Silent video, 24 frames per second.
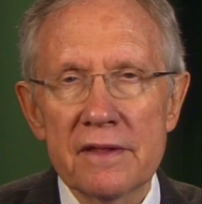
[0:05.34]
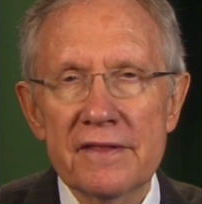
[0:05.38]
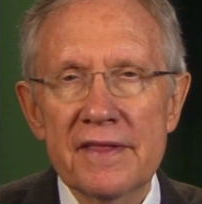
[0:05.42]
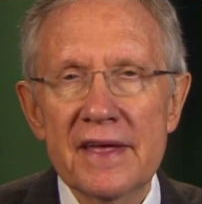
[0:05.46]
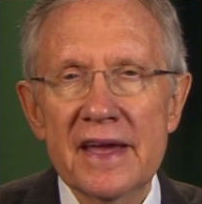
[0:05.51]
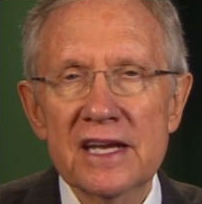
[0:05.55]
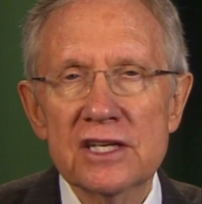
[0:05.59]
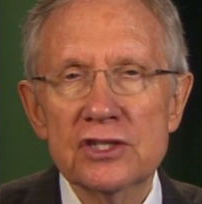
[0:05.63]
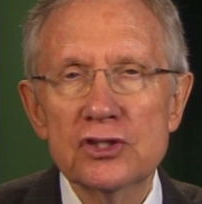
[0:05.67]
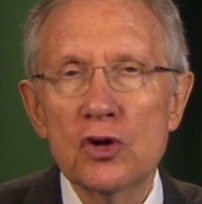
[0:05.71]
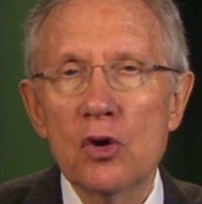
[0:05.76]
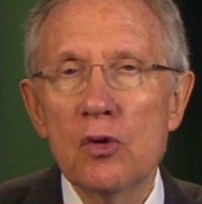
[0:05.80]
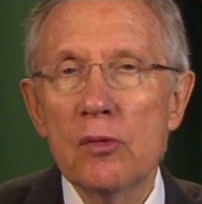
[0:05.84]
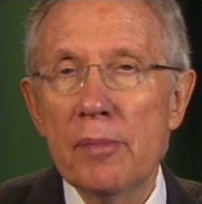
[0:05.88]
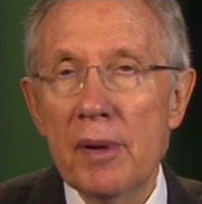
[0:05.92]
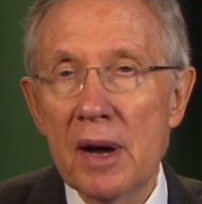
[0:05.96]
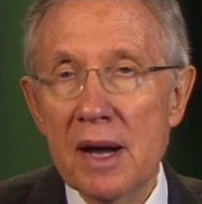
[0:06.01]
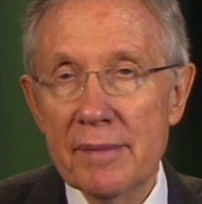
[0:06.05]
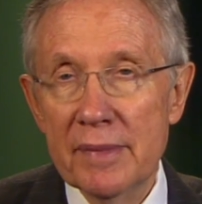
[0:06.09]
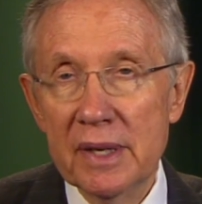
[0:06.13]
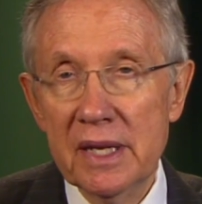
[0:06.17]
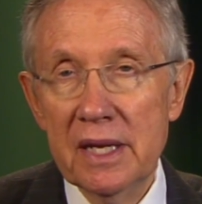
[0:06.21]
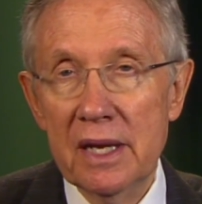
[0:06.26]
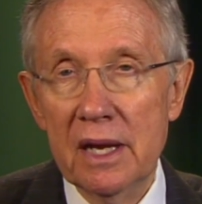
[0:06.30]
thanks to
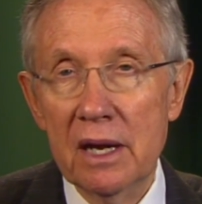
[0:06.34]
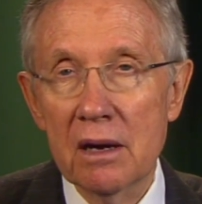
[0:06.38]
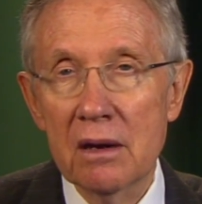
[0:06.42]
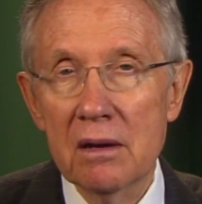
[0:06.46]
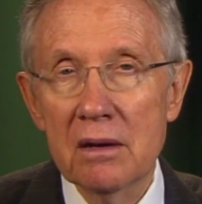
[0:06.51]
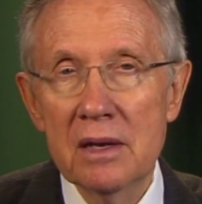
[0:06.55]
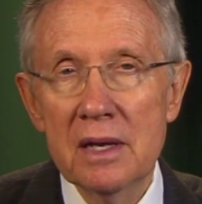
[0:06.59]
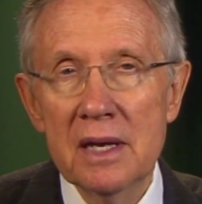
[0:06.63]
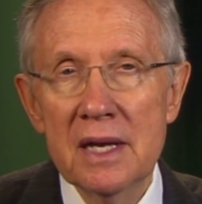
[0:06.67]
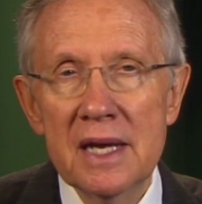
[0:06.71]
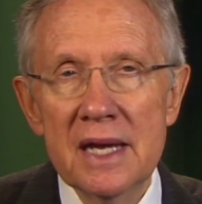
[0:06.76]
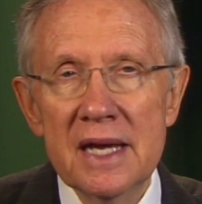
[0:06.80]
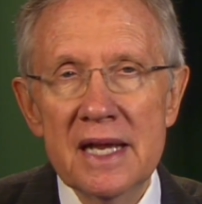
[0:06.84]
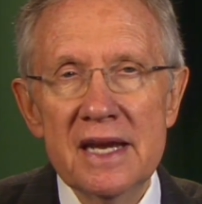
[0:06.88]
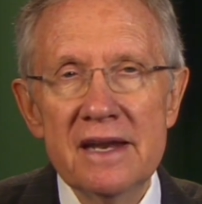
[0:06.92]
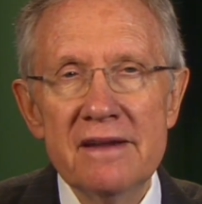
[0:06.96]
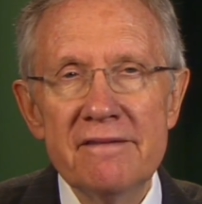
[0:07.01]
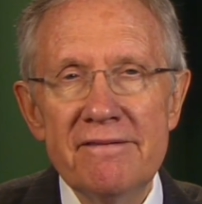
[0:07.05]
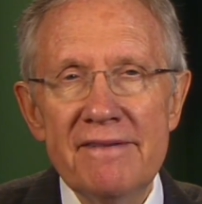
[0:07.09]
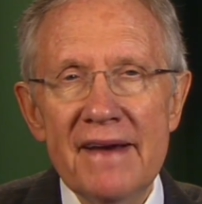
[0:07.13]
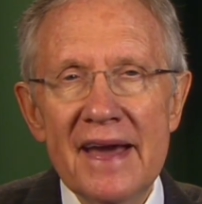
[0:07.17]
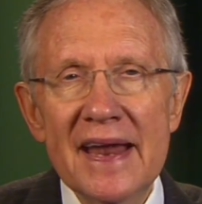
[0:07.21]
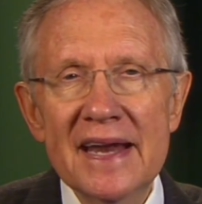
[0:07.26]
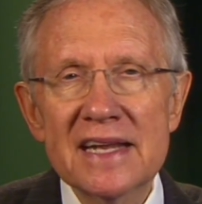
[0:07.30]
Obamacare,
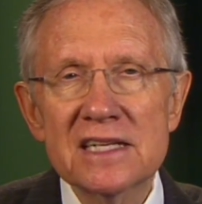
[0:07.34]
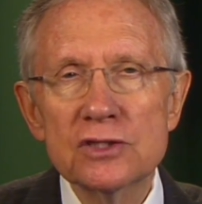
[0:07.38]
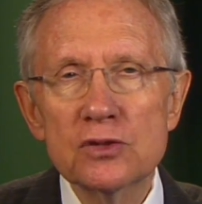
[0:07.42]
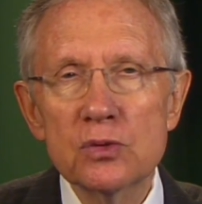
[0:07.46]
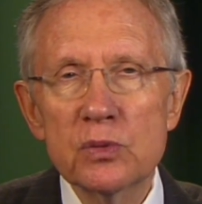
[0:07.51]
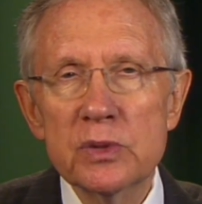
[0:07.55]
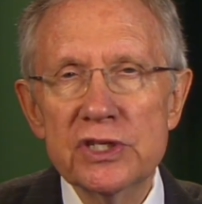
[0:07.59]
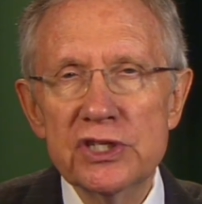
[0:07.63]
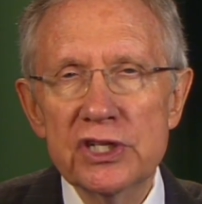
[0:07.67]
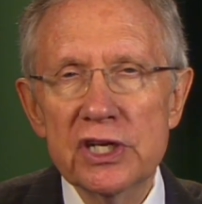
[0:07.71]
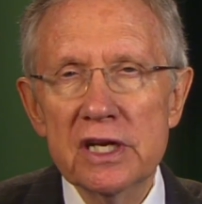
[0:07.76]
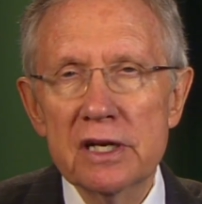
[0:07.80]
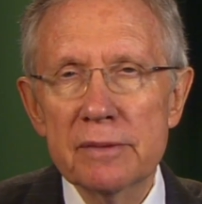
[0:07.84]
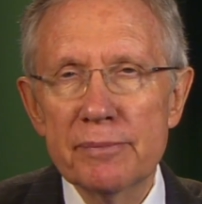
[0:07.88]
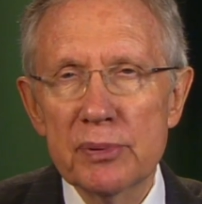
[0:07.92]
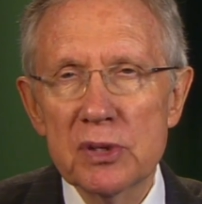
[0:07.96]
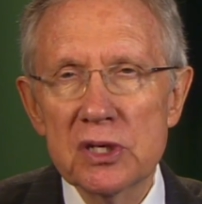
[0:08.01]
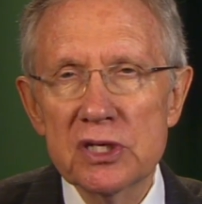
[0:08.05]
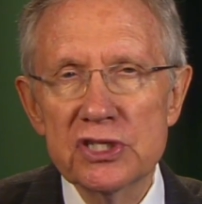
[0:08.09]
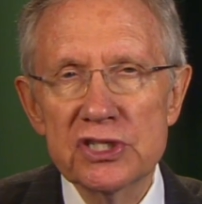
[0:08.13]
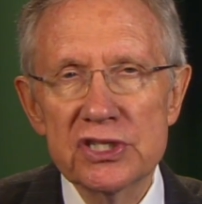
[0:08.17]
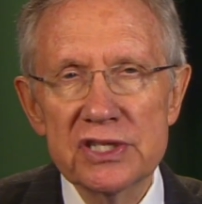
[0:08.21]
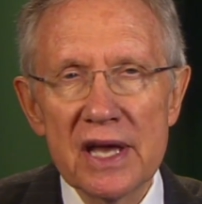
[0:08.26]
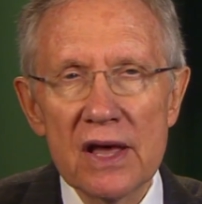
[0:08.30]
Nevadans wishing to
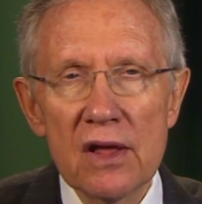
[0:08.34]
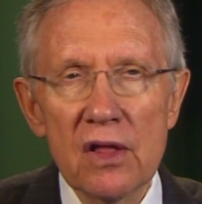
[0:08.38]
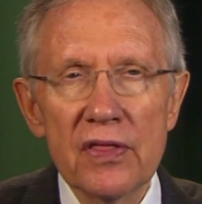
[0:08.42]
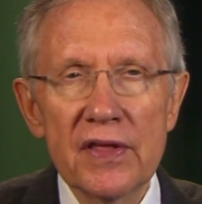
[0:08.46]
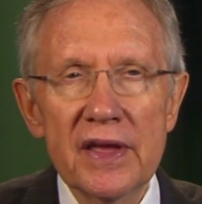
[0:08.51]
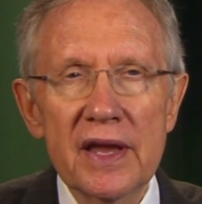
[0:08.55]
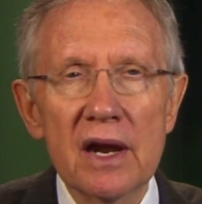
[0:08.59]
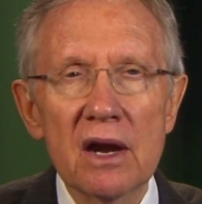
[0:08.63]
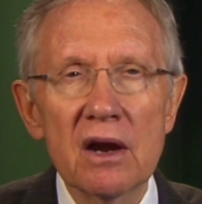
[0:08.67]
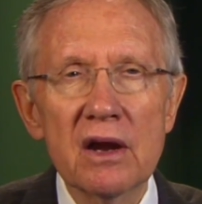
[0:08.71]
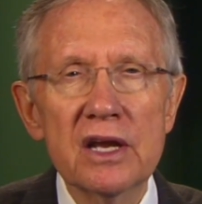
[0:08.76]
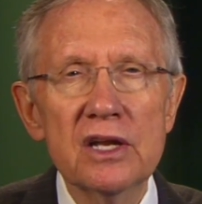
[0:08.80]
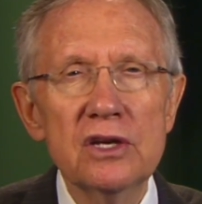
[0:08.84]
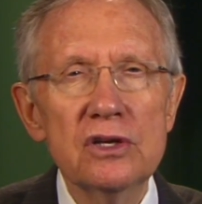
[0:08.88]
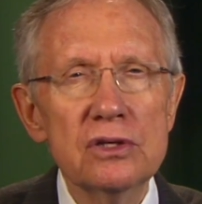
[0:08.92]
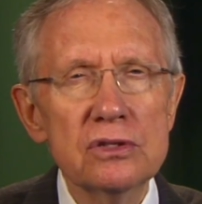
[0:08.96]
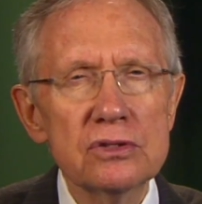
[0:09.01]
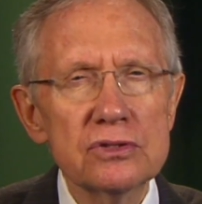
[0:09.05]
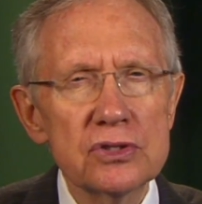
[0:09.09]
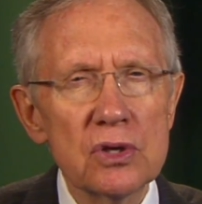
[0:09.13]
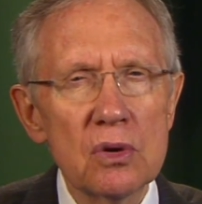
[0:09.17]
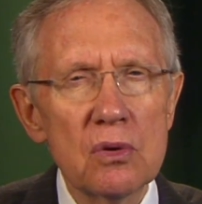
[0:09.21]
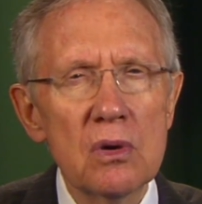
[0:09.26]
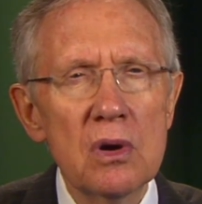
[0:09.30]
purchase health care can do
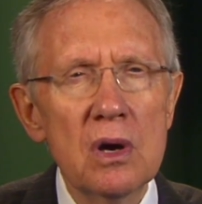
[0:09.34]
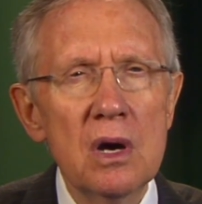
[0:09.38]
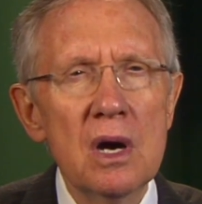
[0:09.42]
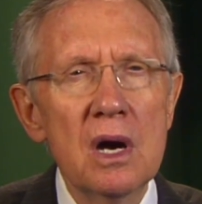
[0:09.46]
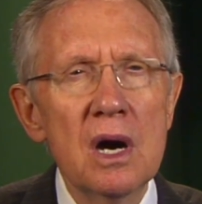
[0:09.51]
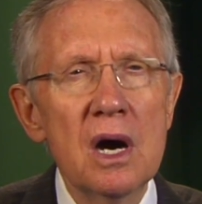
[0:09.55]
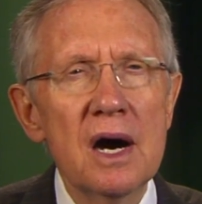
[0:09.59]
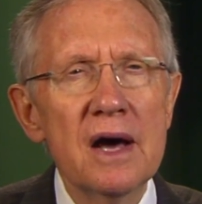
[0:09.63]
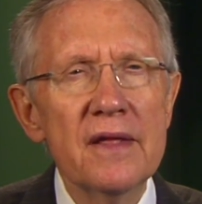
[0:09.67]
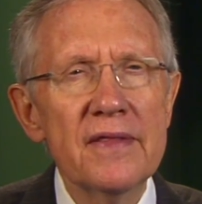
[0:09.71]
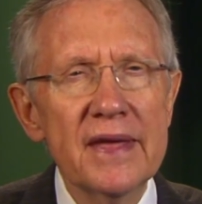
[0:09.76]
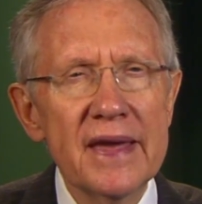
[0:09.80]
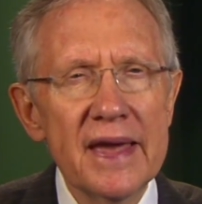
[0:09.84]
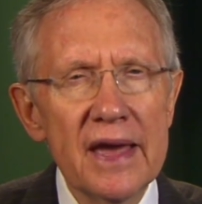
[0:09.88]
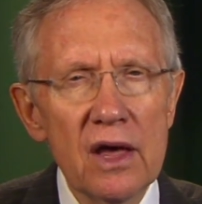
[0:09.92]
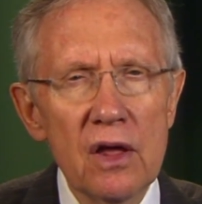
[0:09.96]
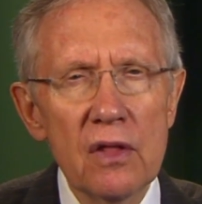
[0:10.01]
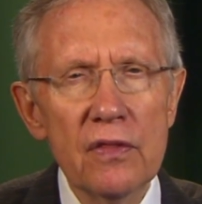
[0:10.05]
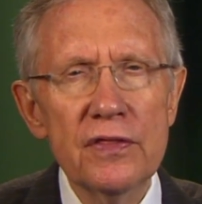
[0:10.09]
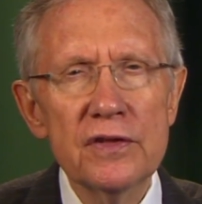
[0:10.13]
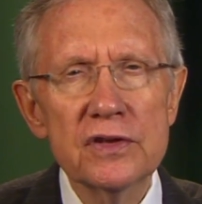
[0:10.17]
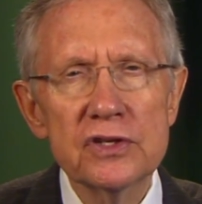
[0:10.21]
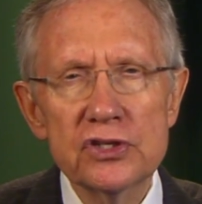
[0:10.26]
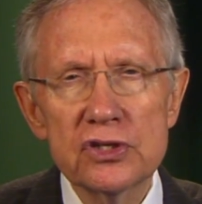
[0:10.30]
so on the
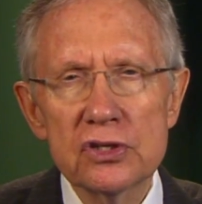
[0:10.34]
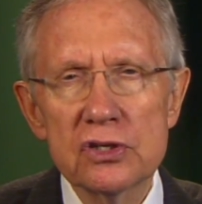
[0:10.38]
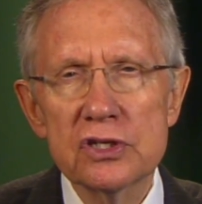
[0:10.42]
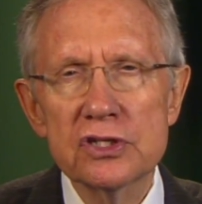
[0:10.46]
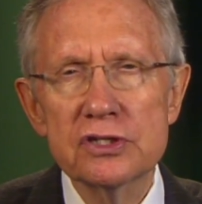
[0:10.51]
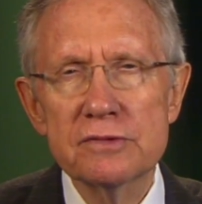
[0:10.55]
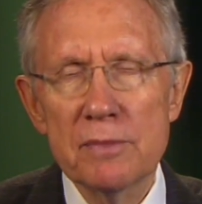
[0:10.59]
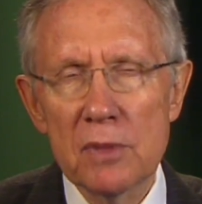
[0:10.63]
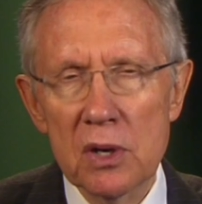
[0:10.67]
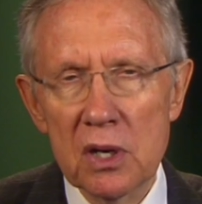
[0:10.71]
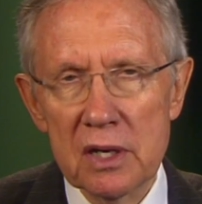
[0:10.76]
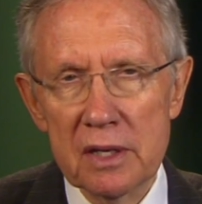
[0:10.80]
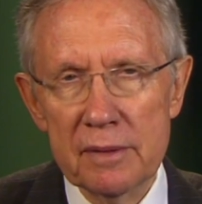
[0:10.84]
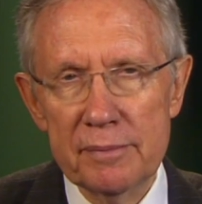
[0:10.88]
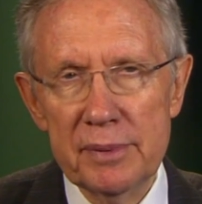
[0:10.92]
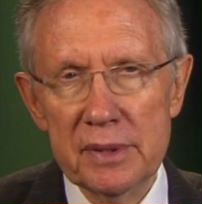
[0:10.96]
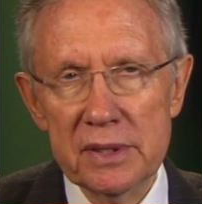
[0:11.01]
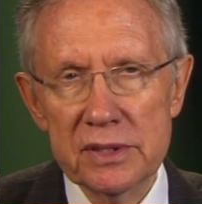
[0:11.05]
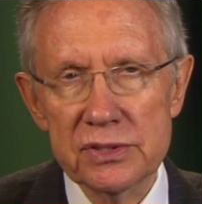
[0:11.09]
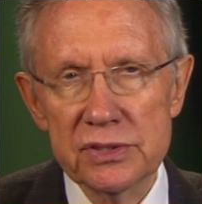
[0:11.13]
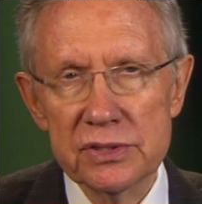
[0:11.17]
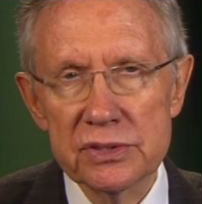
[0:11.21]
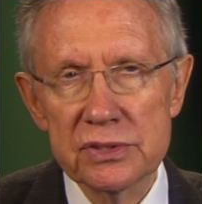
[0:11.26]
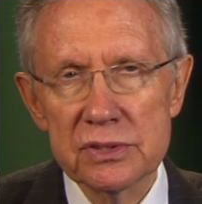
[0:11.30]
health insurance
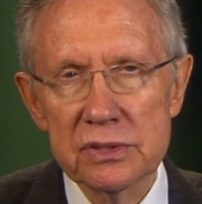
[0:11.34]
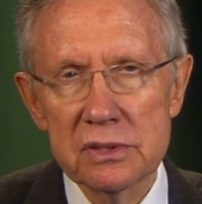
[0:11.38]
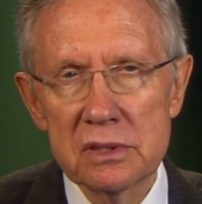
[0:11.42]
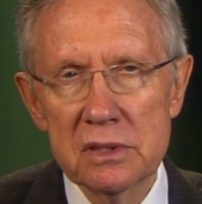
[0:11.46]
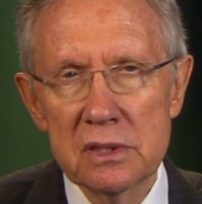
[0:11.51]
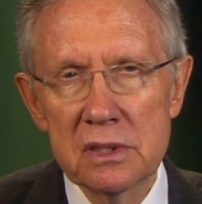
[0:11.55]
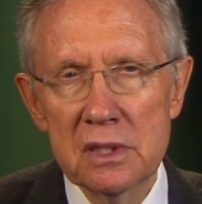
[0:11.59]
marketplaces,